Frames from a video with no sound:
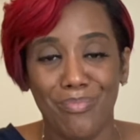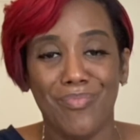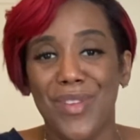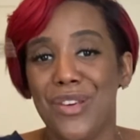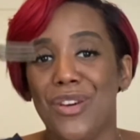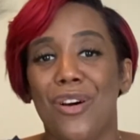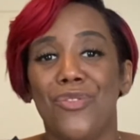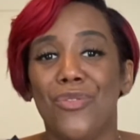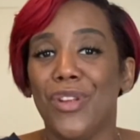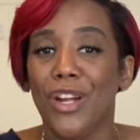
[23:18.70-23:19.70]
Here you go, you
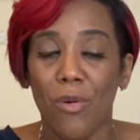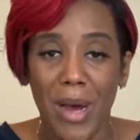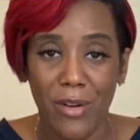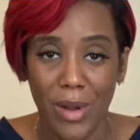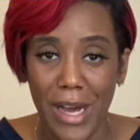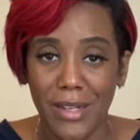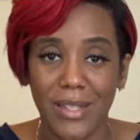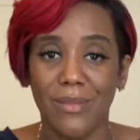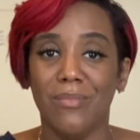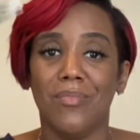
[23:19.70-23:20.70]
don't need to go buy no
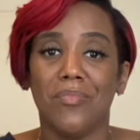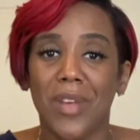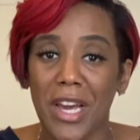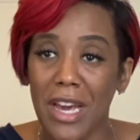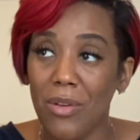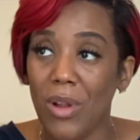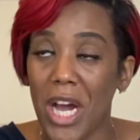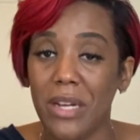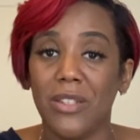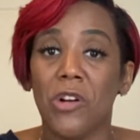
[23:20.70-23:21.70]
lights. I gave you
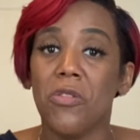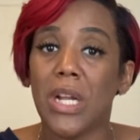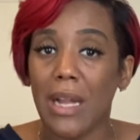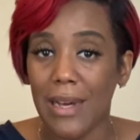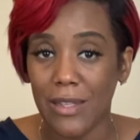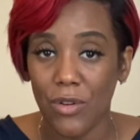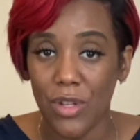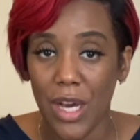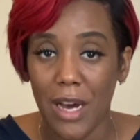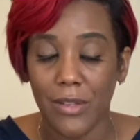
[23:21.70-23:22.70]
light, turn on the lights on in
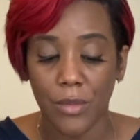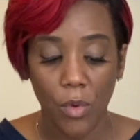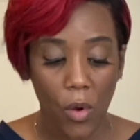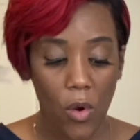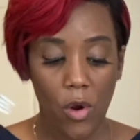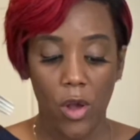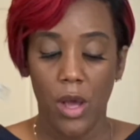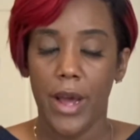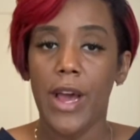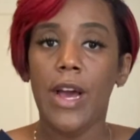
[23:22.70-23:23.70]
your house.
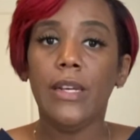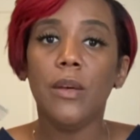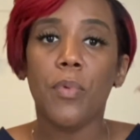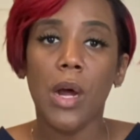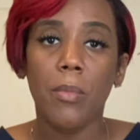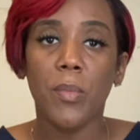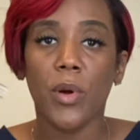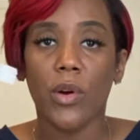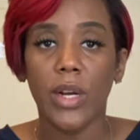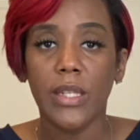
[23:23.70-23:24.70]
As it probably
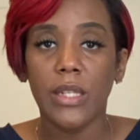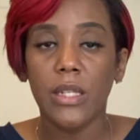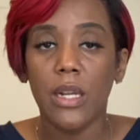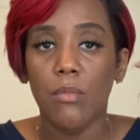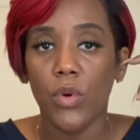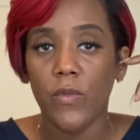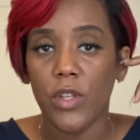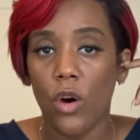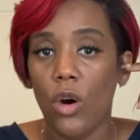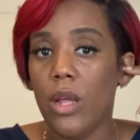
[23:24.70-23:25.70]
progresses and it moves
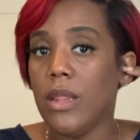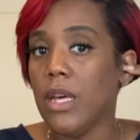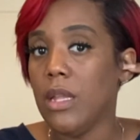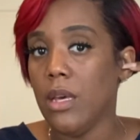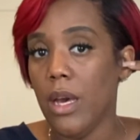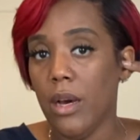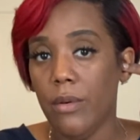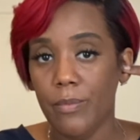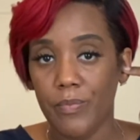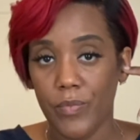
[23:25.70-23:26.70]
on, then
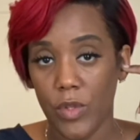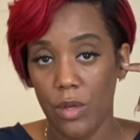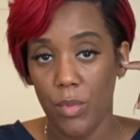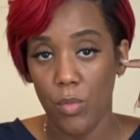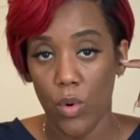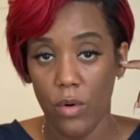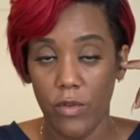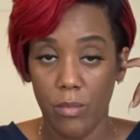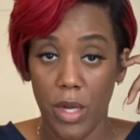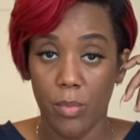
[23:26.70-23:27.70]
yeah, it'll be more
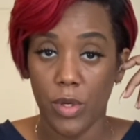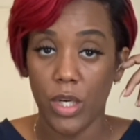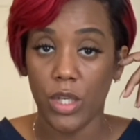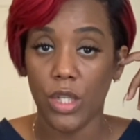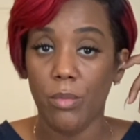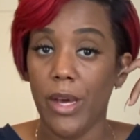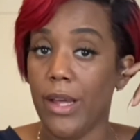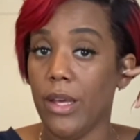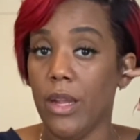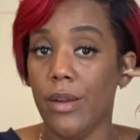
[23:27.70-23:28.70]
of a better production. But at
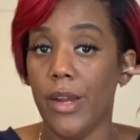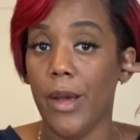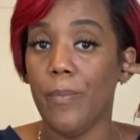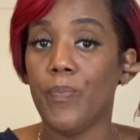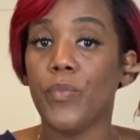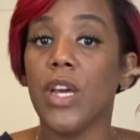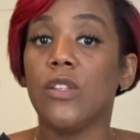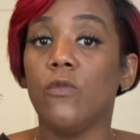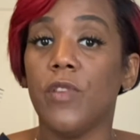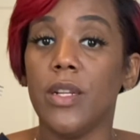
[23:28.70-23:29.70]
the end of the day, guess
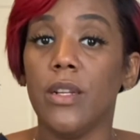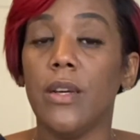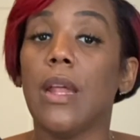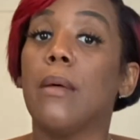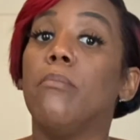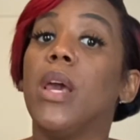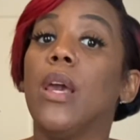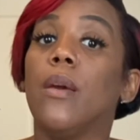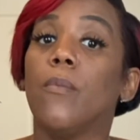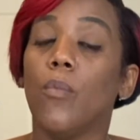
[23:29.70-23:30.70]
who funded it? Me.
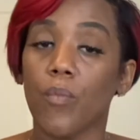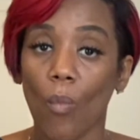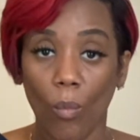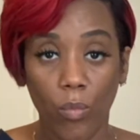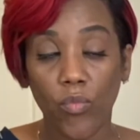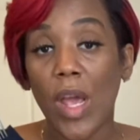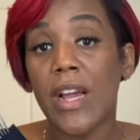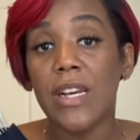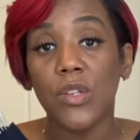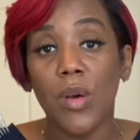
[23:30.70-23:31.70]
And
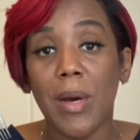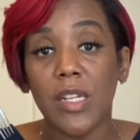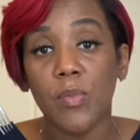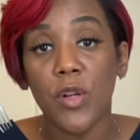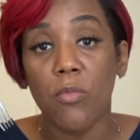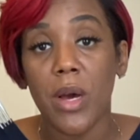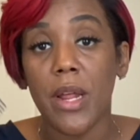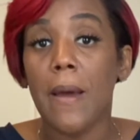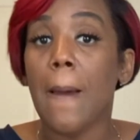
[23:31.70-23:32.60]
guess who ain't about to spend no money?